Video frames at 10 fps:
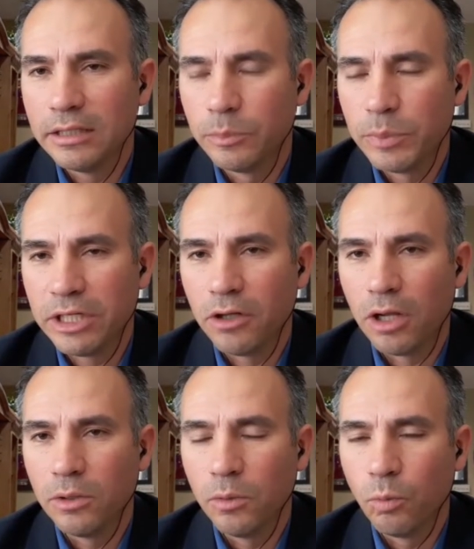depending
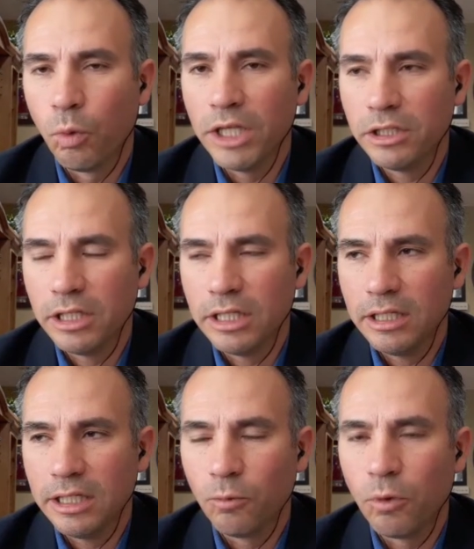on what
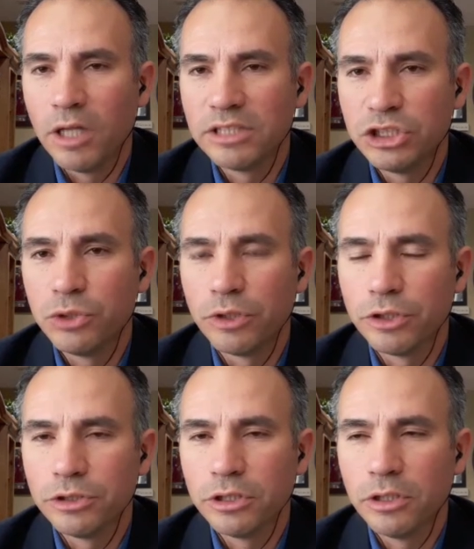it was that you
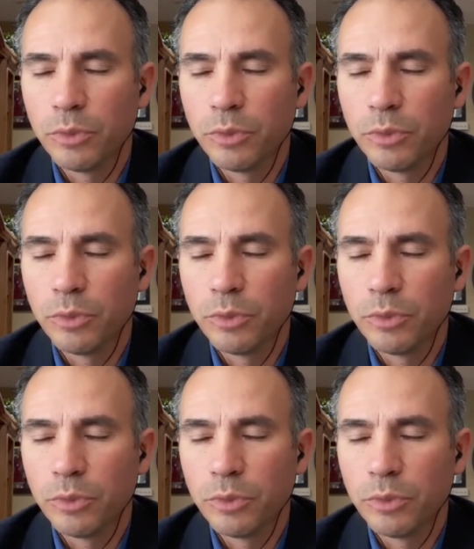were